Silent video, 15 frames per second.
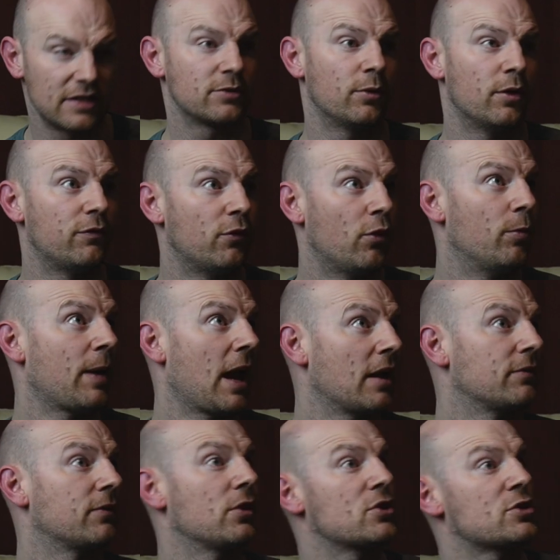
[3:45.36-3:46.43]
to a
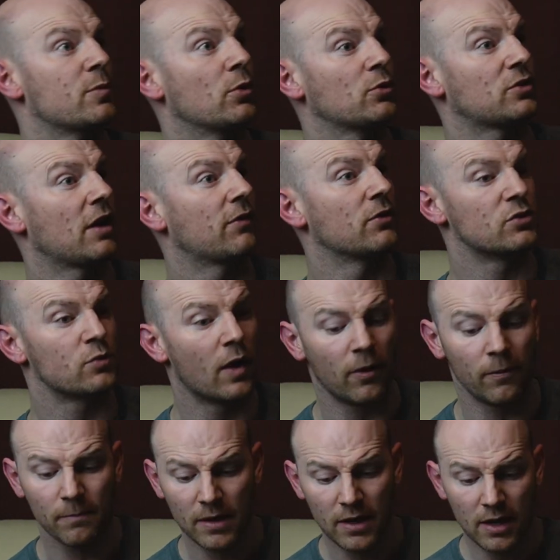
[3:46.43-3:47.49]
4-pound for the small stuff as
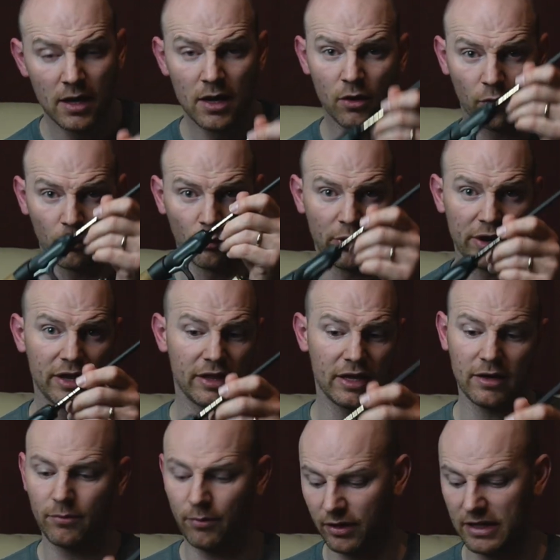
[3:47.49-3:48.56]
well.
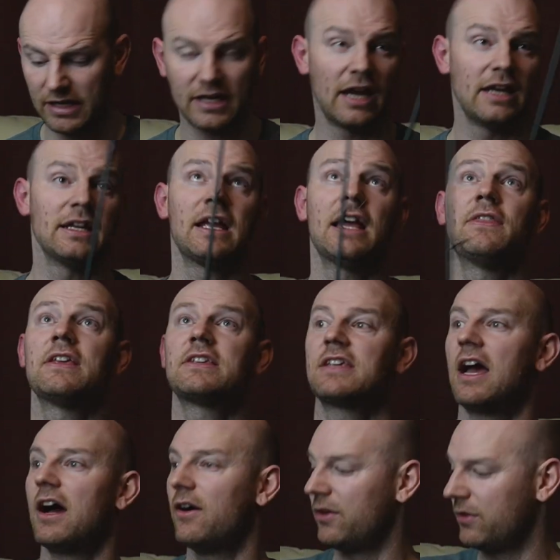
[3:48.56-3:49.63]
Really keen to get this
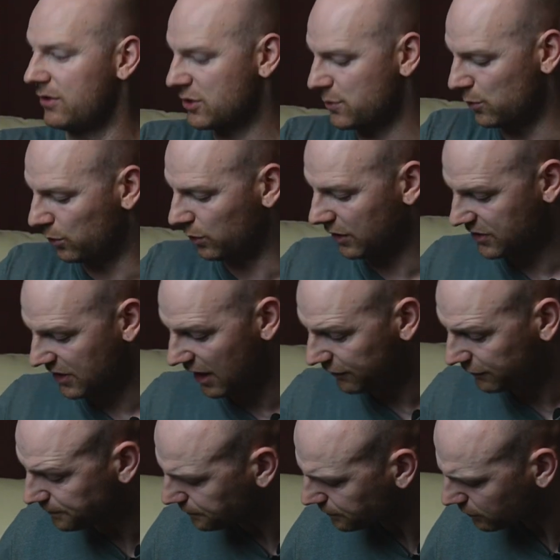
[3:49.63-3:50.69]
out on the smaller
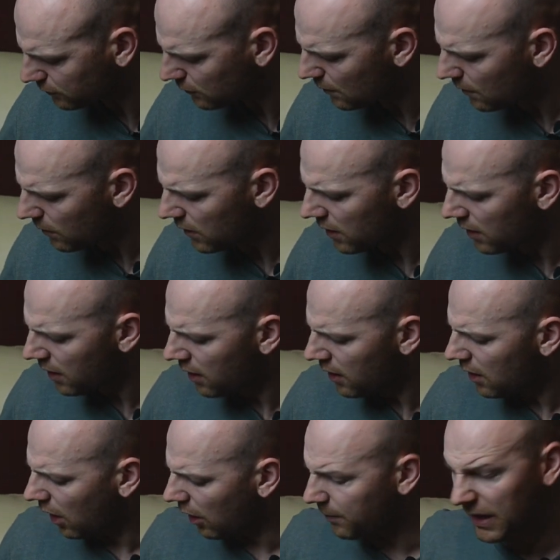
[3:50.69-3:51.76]
stuff.
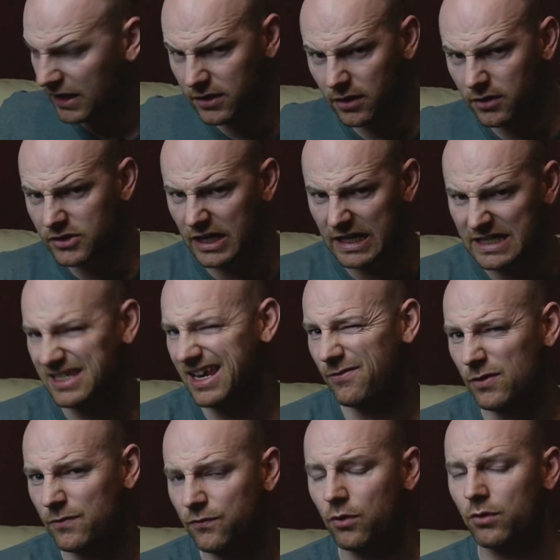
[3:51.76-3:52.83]
I've been using
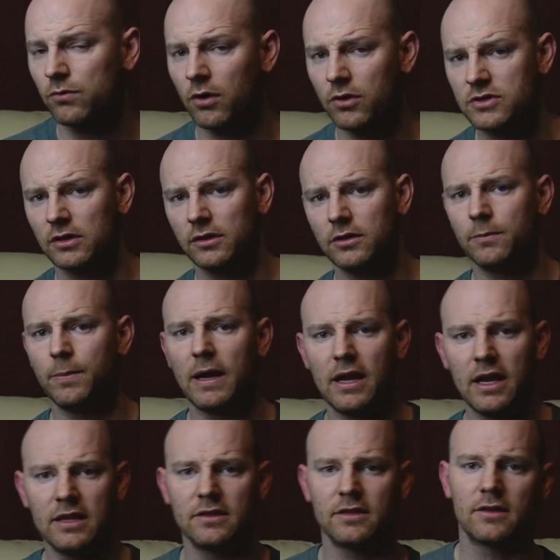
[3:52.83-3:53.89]
7-foot rods a little bit
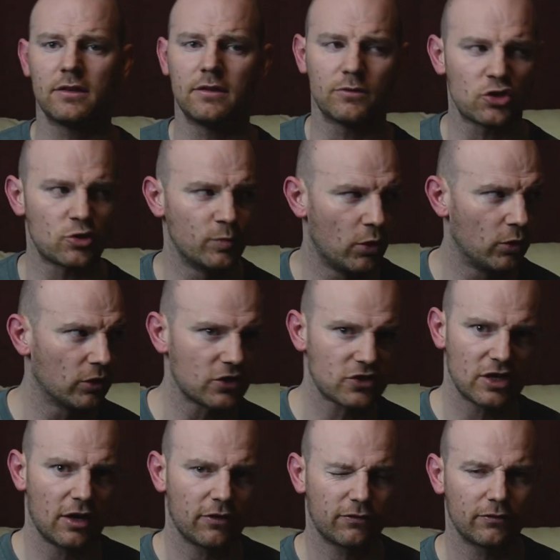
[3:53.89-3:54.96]
in the smaller
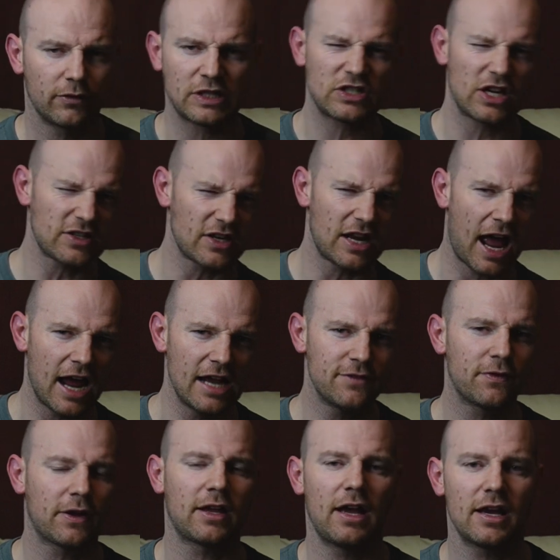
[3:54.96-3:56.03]
stuff, which doesn't aid
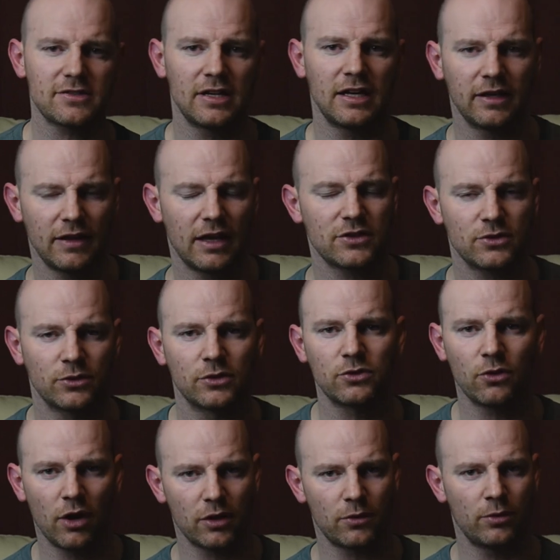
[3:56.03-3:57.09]
for casting in that sort of
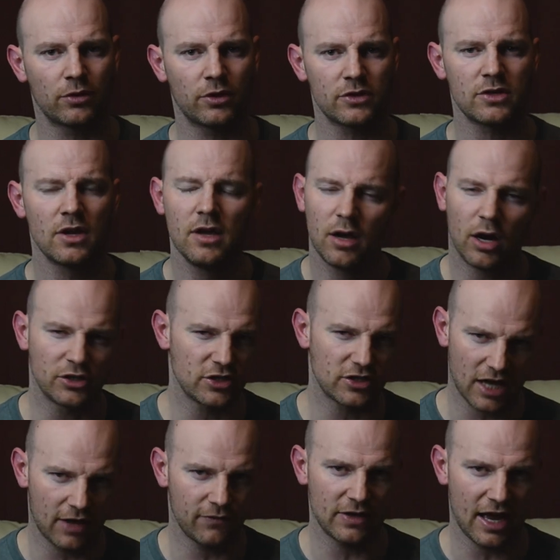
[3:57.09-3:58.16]
tight quarters. I just
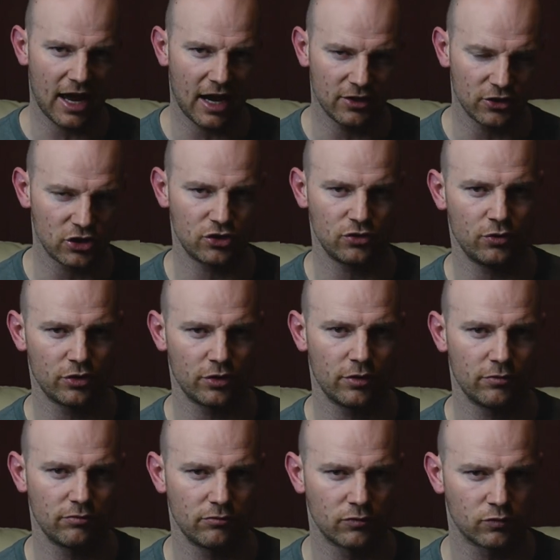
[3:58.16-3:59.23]
haven't had a
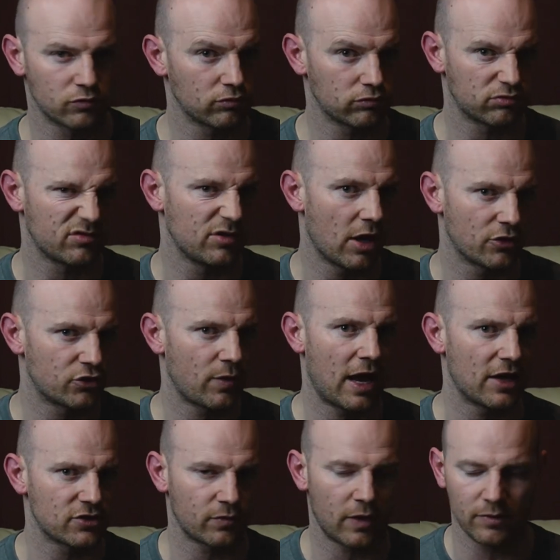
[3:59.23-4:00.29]
shorter,
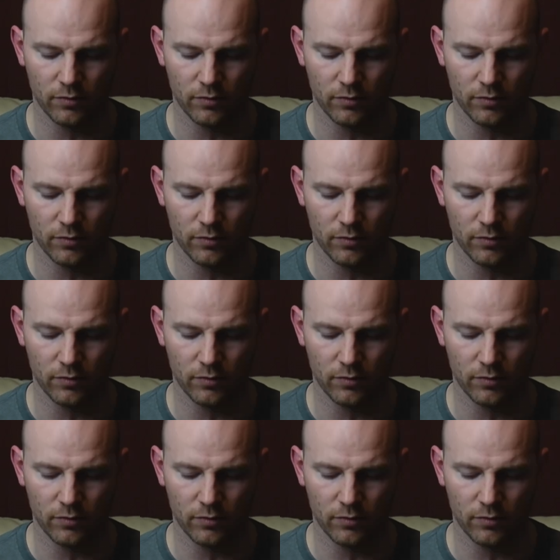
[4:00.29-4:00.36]
trout stream